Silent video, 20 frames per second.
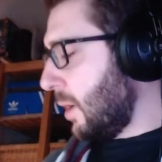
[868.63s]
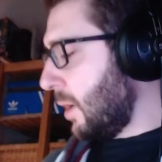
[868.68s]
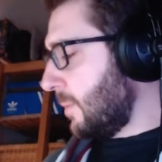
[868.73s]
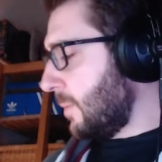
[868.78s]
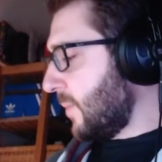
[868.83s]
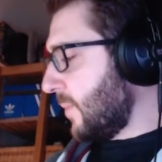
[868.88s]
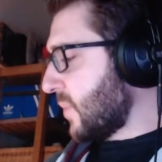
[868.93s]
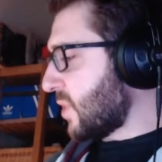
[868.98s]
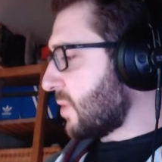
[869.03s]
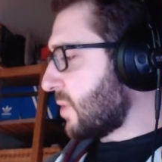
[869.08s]

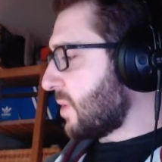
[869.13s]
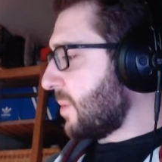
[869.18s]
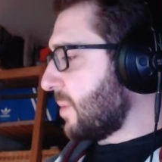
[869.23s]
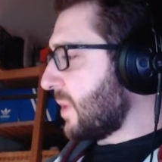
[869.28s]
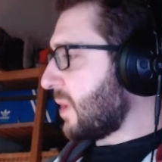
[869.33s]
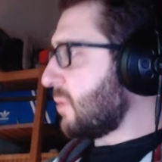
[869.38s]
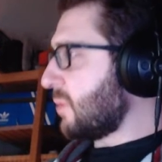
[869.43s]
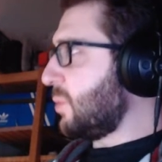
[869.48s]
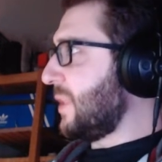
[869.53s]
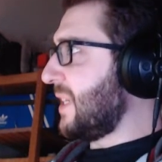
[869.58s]
So something
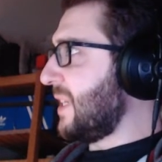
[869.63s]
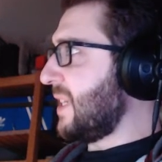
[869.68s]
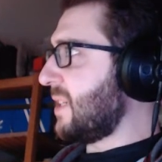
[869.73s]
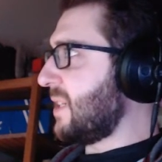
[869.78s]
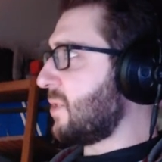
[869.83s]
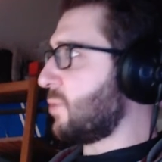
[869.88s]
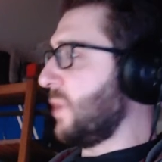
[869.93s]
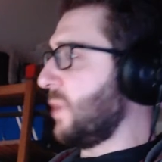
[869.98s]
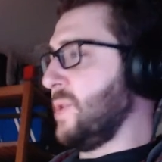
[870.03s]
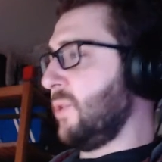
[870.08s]
that we didn't
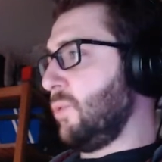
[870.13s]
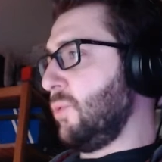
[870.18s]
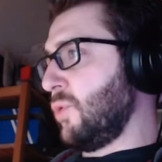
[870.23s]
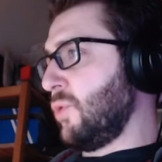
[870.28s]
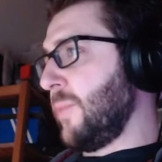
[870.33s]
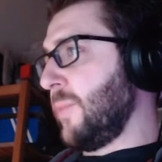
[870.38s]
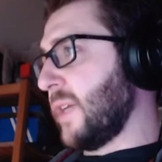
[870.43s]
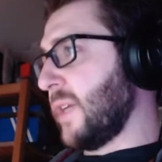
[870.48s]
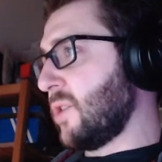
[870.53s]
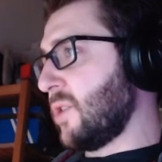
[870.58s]
really do too
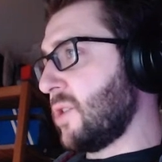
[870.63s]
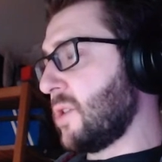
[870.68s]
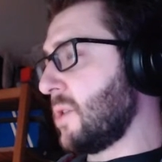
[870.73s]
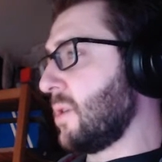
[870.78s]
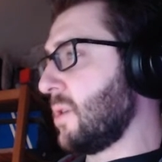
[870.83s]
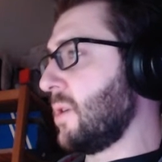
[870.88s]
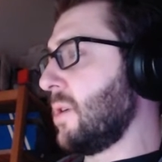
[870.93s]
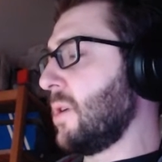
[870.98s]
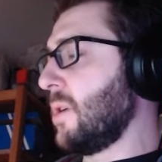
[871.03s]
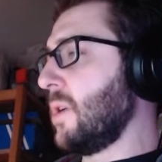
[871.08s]
much
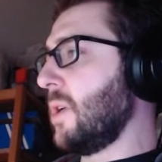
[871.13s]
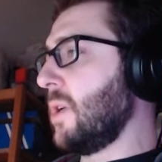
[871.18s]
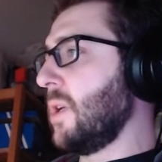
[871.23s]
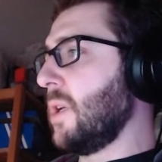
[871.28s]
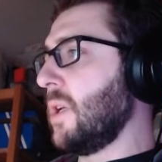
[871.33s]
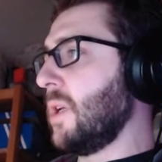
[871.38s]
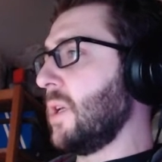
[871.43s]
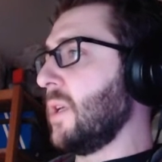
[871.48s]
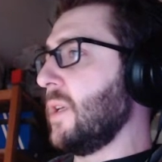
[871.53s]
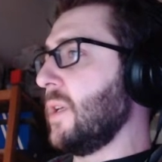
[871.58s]

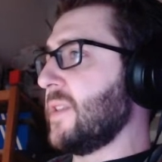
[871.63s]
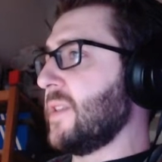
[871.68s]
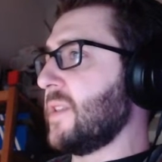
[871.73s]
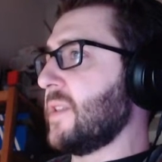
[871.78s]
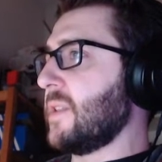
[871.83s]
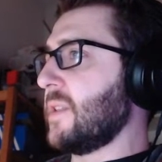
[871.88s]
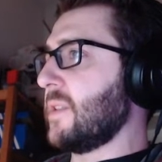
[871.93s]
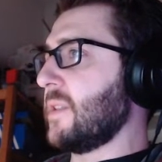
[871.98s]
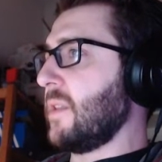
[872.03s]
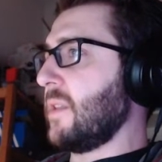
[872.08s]

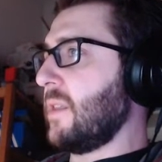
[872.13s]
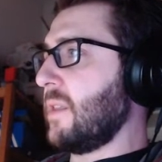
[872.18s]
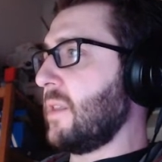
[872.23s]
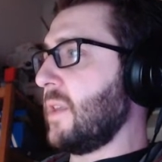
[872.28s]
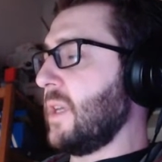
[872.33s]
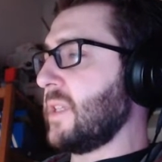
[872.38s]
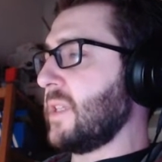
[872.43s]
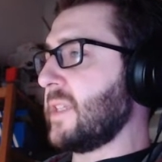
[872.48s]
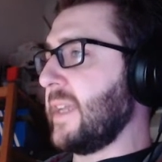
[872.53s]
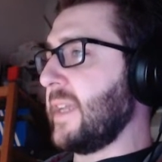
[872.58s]
is
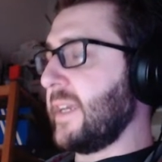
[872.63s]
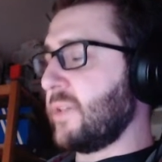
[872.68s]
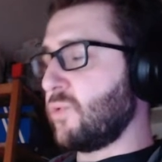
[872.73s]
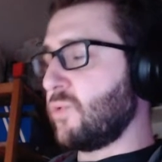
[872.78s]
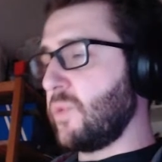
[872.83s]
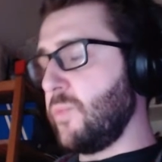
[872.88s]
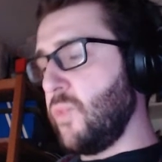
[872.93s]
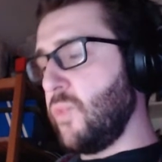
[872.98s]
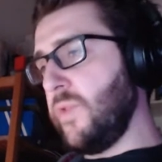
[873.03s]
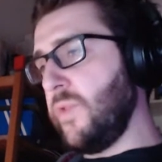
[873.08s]
things like
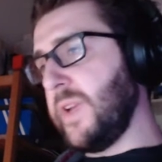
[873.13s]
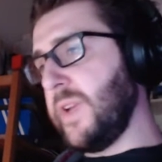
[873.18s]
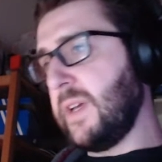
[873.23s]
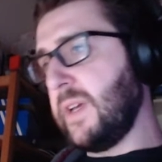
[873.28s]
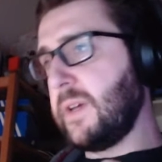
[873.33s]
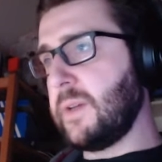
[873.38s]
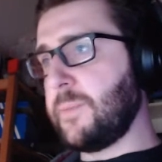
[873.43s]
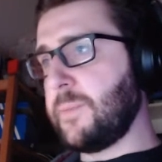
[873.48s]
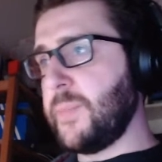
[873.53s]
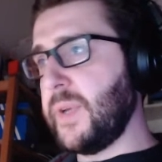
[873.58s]
removing
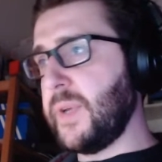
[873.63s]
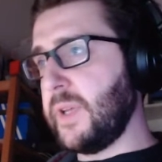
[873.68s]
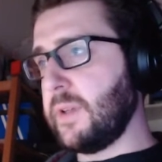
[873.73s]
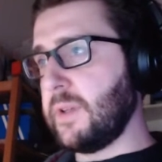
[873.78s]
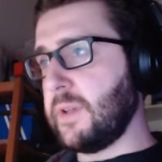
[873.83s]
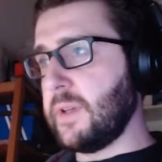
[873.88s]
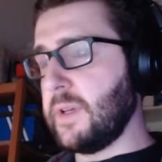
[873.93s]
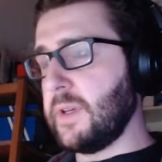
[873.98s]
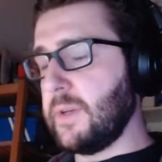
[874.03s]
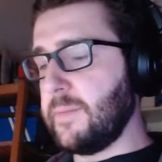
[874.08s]

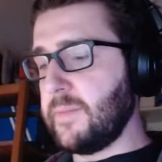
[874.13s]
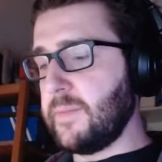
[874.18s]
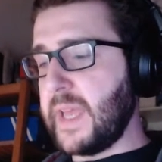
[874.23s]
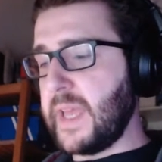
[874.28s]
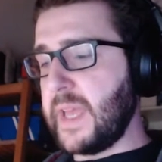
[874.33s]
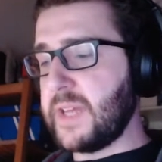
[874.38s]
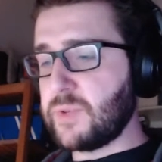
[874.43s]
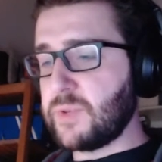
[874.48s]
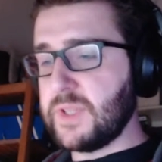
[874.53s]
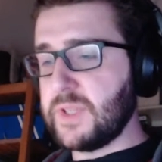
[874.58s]

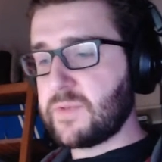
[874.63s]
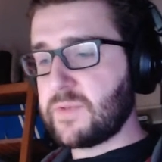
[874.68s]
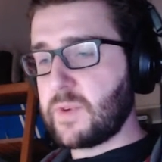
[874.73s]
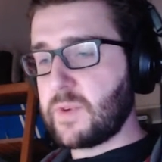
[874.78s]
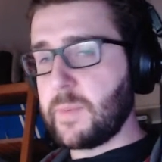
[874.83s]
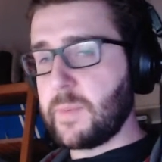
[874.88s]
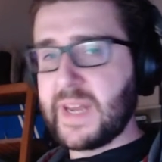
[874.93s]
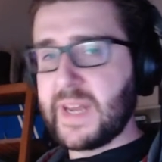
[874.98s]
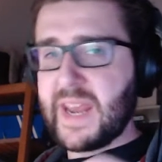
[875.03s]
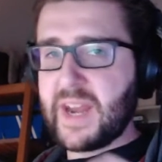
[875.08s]
entries from
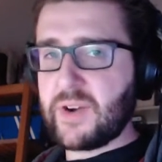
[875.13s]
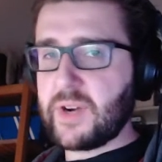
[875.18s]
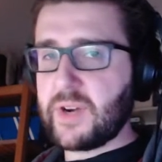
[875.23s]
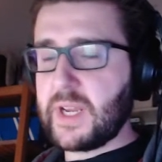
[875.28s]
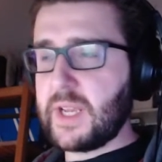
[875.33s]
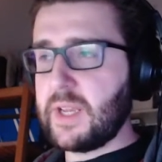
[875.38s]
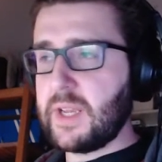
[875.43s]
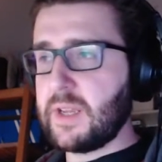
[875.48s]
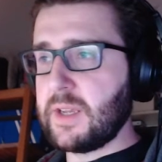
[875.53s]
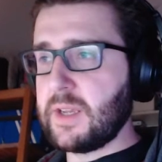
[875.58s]
an
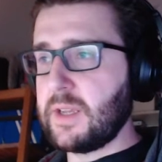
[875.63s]
array.